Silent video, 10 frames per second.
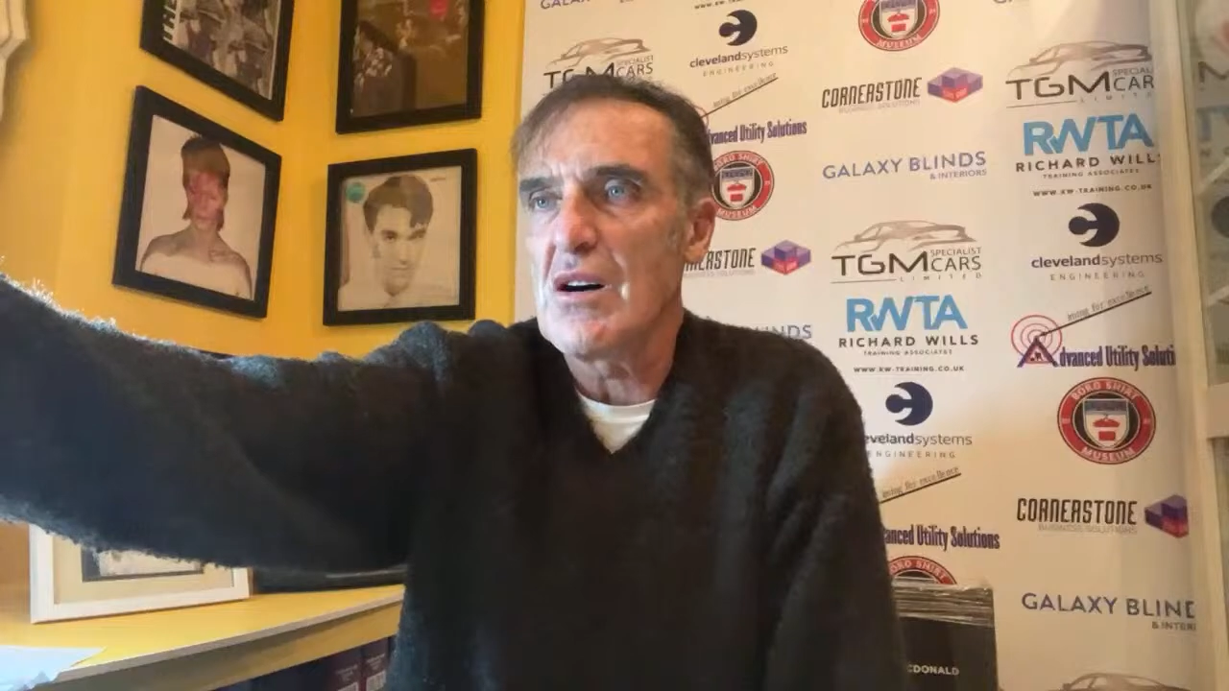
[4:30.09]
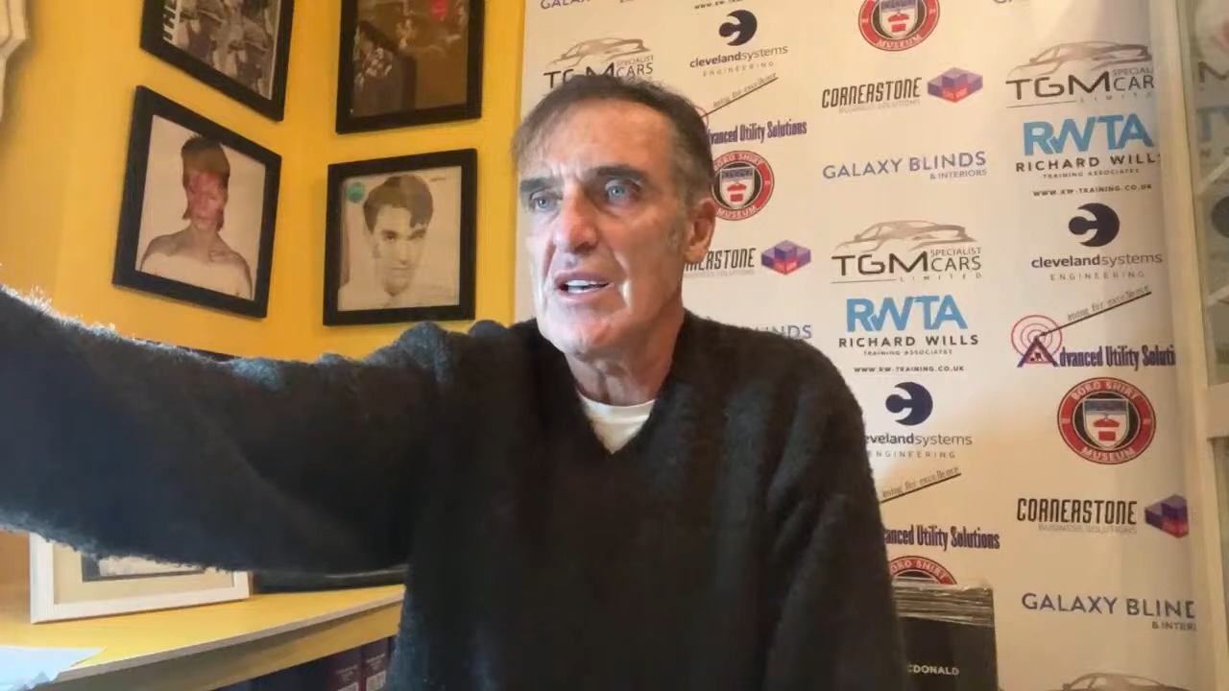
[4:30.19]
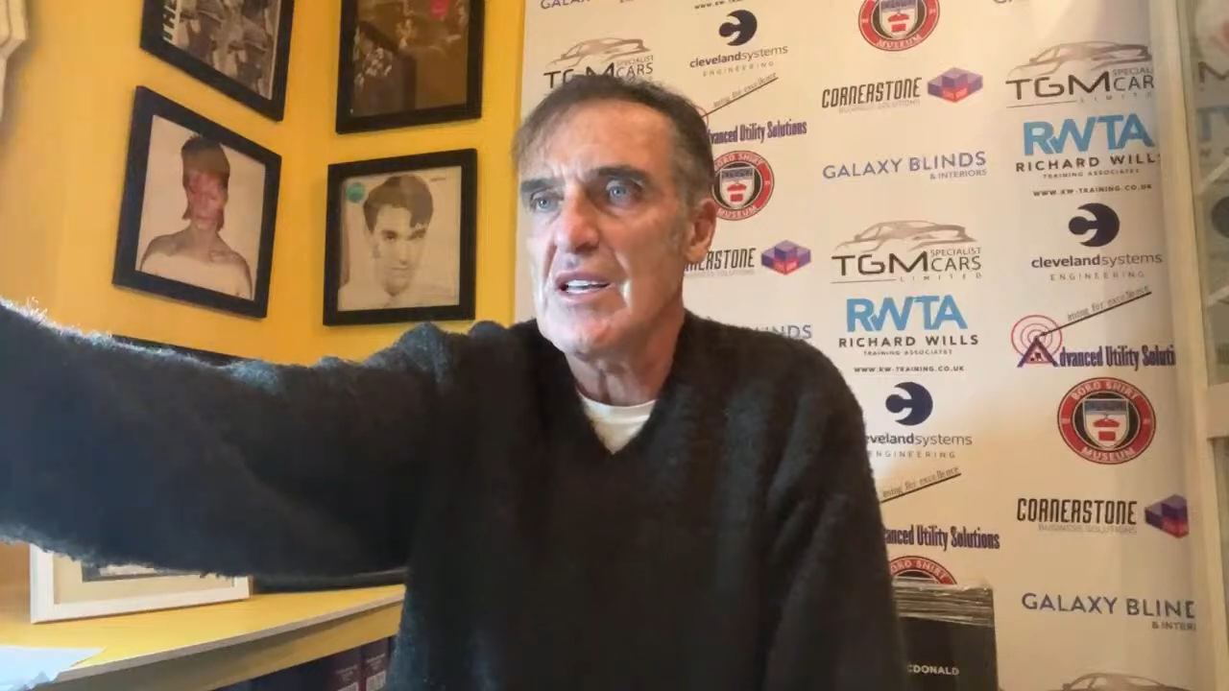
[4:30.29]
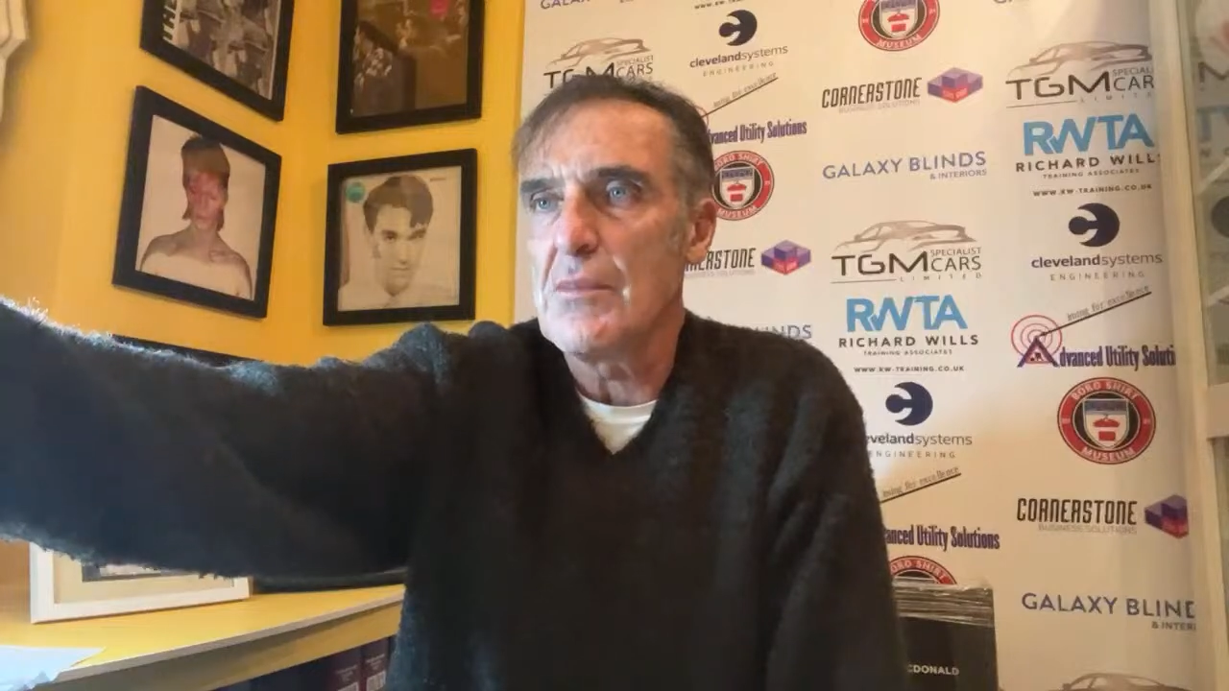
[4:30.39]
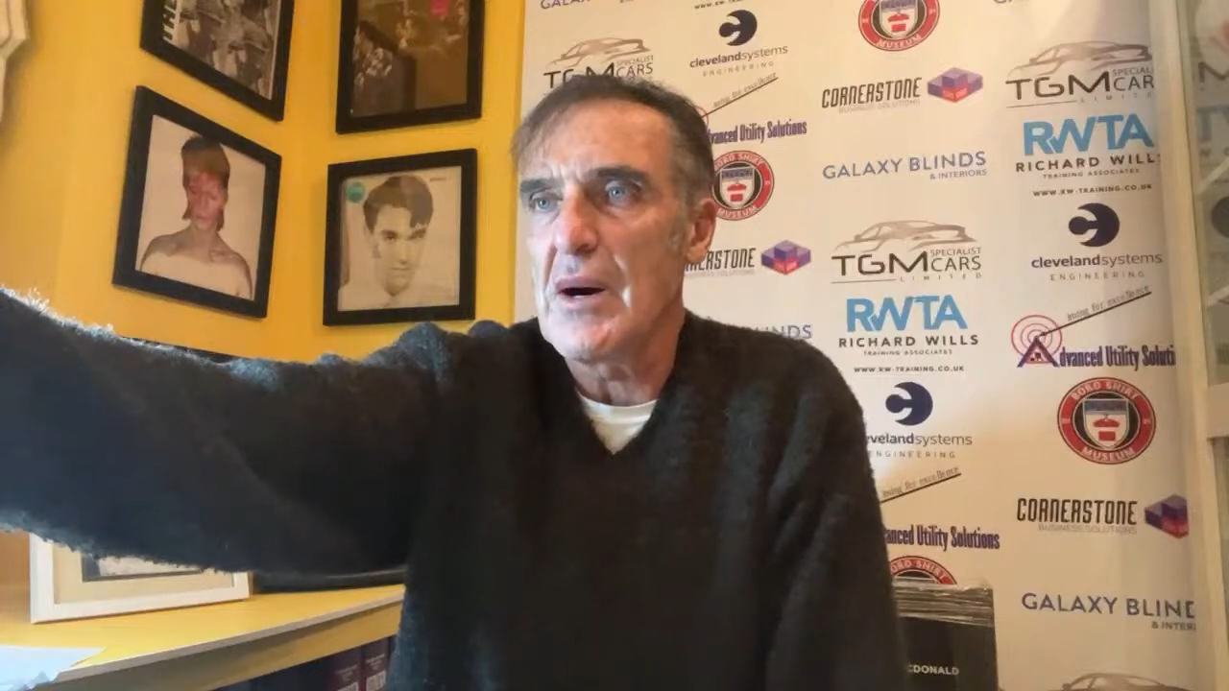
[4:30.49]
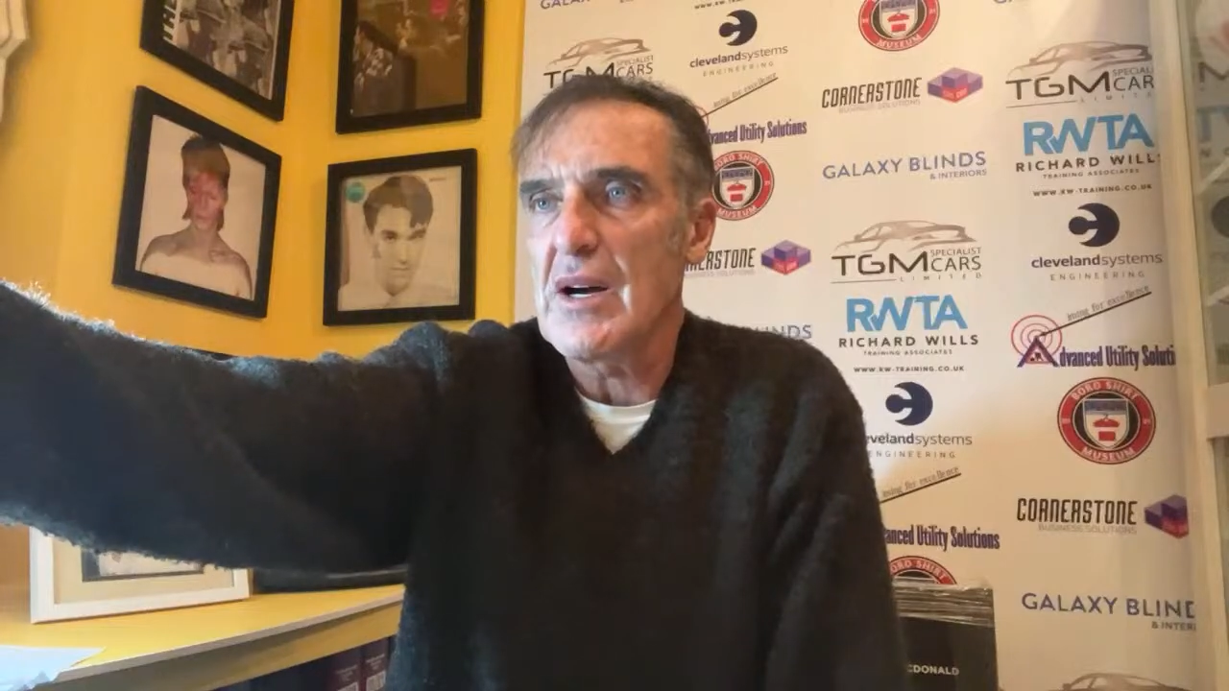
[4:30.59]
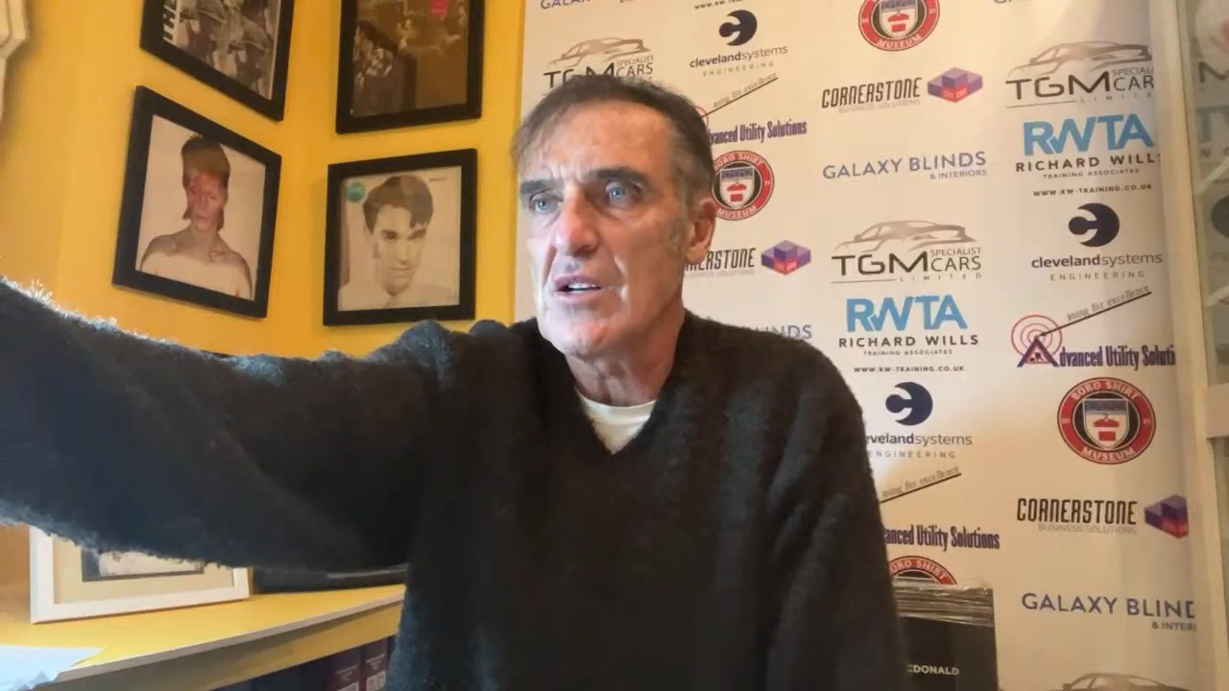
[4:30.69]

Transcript: like to get back.